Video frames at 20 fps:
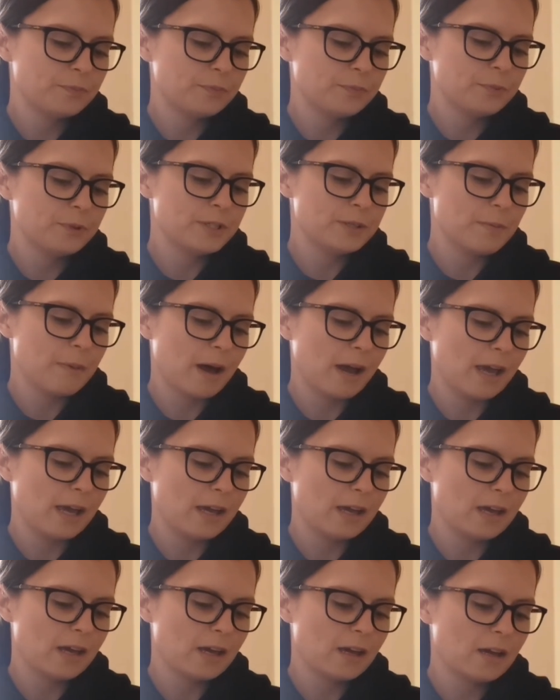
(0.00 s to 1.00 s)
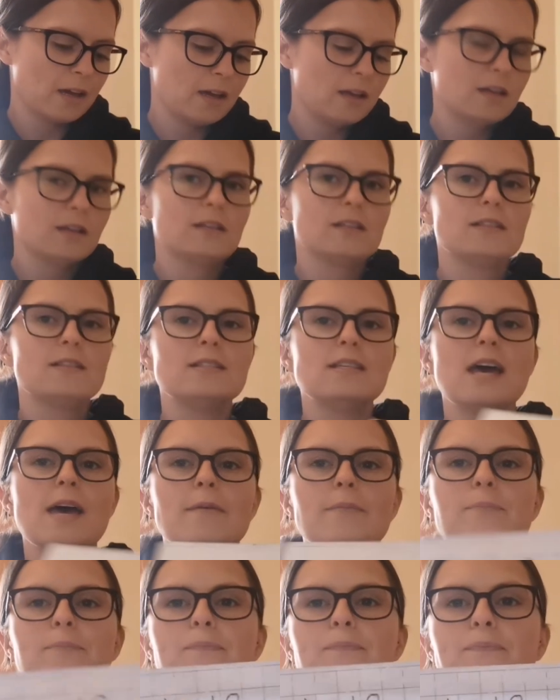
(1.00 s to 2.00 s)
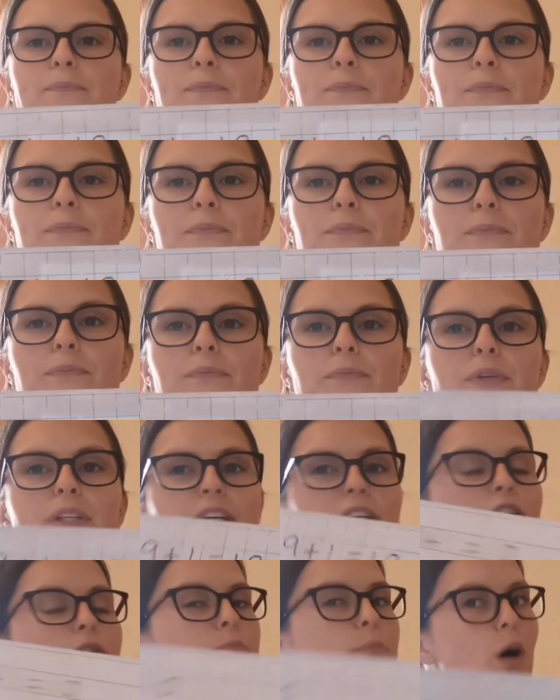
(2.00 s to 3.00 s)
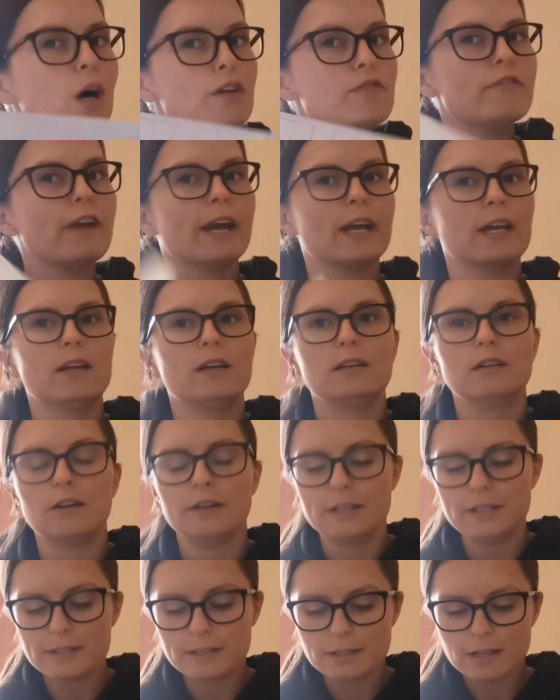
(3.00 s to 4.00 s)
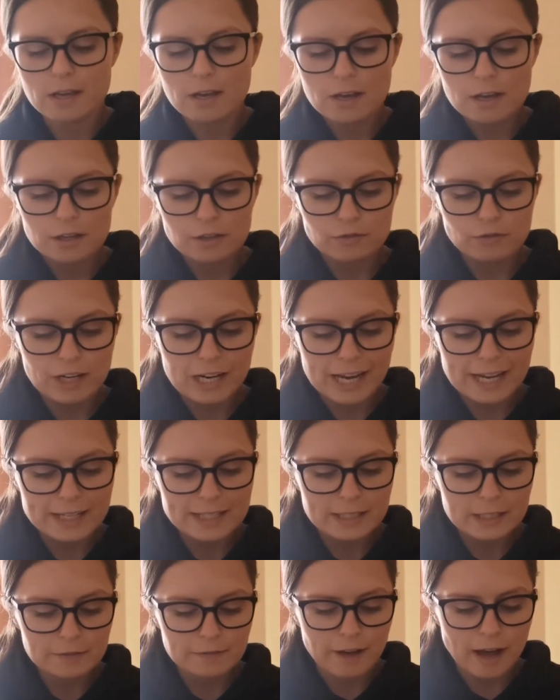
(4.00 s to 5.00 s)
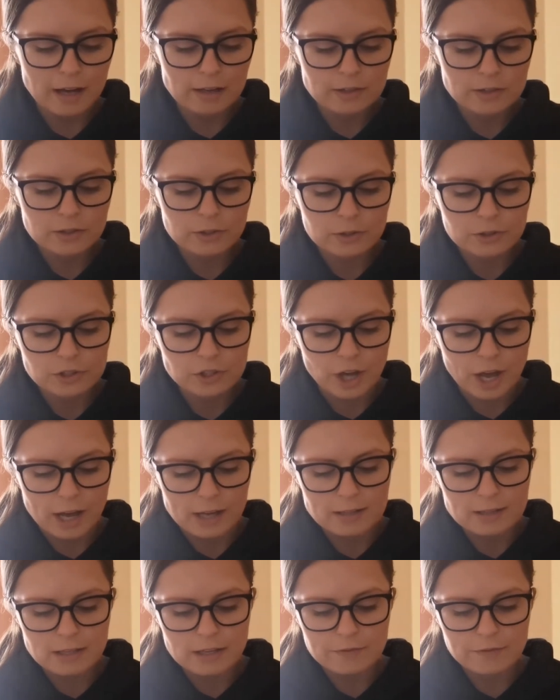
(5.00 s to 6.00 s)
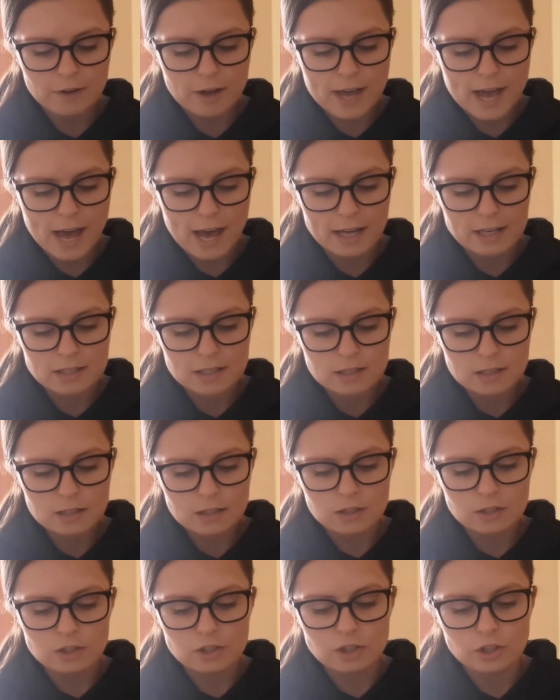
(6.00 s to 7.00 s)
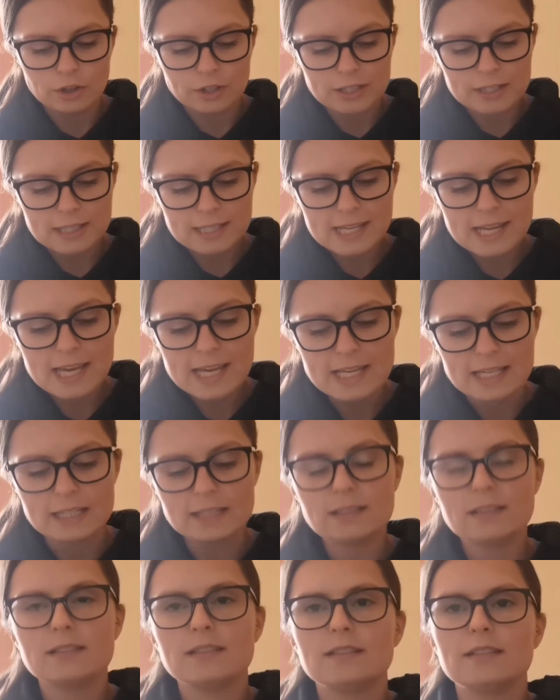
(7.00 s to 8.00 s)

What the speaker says: would make 10. But then you might recognise related facts such as if I had 19,